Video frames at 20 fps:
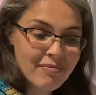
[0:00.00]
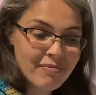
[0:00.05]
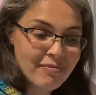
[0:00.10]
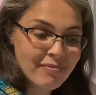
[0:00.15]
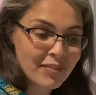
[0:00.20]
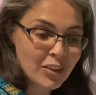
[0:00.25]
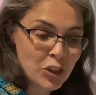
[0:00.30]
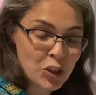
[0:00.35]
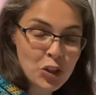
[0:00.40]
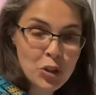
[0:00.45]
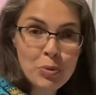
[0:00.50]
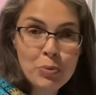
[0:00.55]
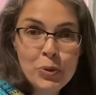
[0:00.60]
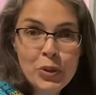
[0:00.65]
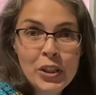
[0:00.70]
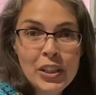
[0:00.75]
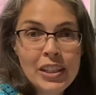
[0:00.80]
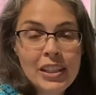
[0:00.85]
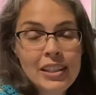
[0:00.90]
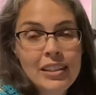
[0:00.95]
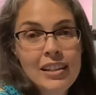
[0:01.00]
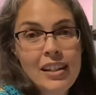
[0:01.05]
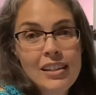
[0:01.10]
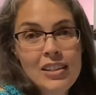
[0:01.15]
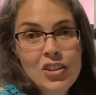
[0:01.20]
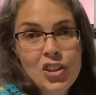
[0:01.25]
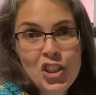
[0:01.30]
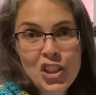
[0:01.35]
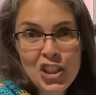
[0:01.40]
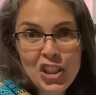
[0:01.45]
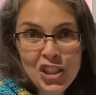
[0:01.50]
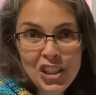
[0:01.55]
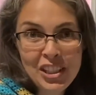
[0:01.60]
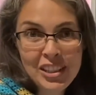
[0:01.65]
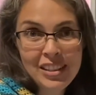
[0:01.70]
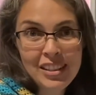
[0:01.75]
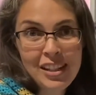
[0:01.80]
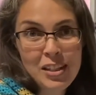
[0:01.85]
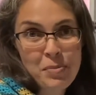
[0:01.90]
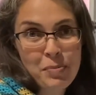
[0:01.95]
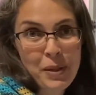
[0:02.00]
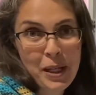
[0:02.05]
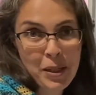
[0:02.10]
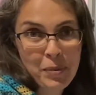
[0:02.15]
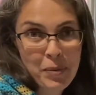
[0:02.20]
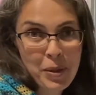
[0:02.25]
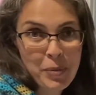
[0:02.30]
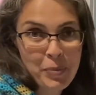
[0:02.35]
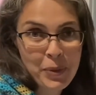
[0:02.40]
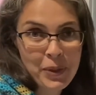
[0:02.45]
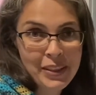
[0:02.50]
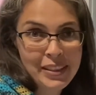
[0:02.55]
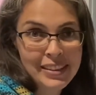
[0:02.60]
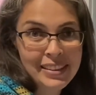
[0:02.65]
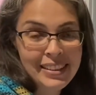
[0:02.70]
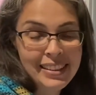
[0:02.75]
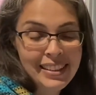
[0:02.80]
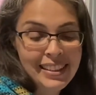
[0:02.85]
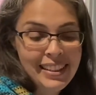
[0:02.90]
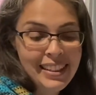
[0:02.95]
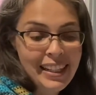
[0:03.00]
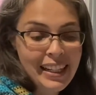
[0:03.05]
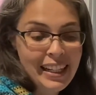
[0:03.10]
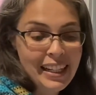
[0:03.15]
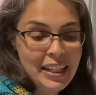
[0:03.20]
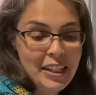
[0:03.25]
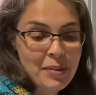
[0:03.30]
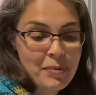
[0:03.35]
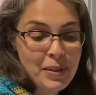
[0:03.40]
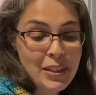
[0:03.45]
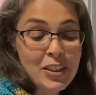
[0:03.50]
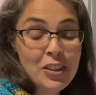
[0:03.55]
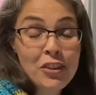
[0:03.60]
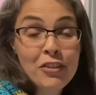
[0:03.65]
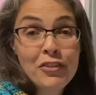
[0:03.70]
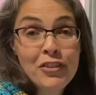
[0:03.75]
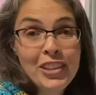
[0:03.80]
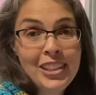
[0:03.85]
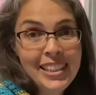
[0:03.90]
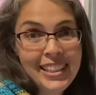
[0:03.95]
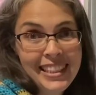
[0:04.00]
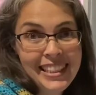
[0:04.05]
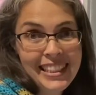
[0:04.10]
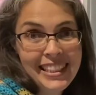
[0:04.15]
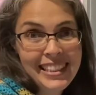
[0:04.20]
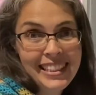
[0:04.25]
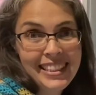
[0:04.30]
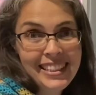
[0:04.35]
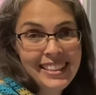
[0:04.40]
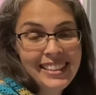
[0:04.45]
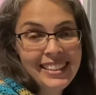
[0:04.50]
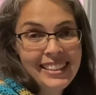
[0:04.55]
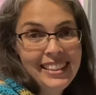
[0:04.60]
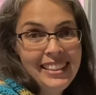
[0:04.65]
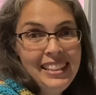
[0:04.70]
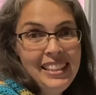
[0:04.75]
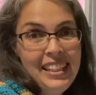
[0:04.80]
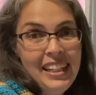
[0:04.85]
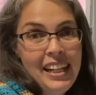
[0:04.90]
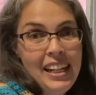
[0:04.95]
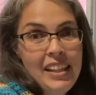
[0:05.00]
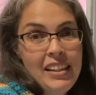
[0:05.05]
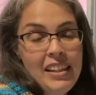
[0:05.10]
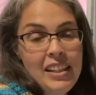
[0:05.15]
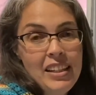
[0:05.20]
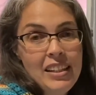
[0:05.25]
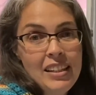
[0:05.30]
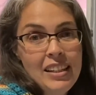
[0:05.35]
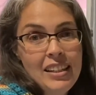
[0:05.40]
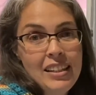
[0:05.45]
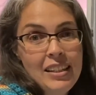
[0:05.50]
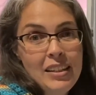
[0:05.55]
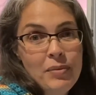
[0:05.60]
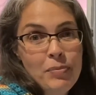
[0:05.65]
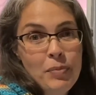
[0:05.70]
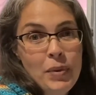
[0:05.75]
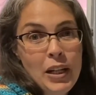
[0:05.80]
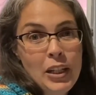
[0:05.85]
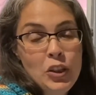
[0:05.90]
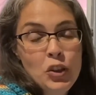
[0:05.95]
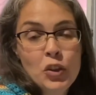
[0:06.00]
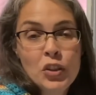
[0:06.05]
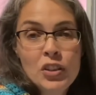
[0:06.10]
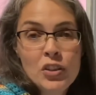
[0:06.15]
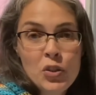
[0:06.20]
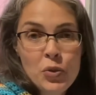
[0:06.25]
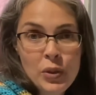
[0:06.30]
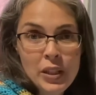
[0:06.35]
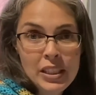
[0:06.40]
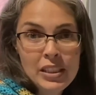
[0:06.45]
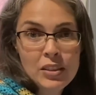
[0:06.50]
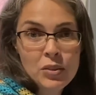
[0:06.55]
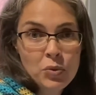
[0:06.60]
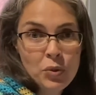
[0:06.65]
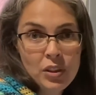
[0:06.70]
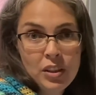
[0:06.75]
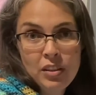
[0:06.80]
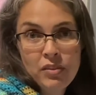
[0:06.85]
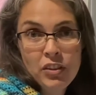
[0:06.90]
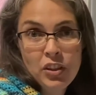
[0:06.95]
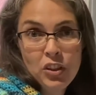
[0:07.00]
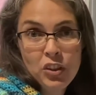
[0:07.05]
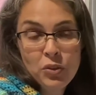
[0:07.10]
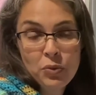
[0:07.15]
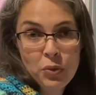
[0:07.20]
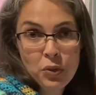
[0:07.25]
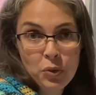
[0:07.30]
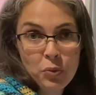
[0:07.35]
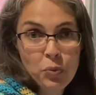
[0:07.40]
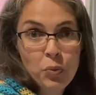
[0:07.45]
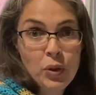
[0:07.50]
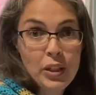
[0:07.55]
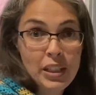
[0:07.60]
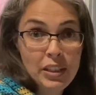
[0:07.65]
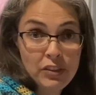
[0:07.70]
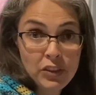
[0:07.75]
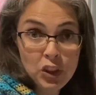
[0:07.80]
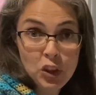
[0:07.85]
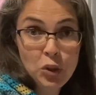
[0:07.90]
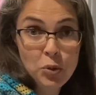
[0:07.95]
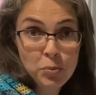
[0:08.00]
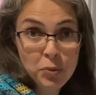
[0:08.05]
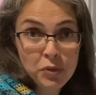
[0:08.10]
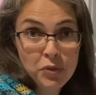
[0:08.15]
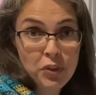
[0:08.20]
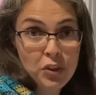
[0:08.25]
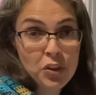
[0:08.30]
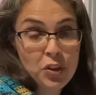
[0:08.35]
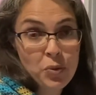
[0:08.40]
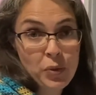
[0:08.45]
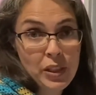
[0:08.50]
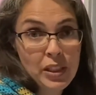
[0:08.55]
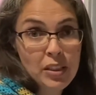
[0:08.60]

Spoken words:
the turmeric, it has ginger, it has black pepper, it's got vanilla in it. And then you can sweeten it with whatever you prefer to sweeten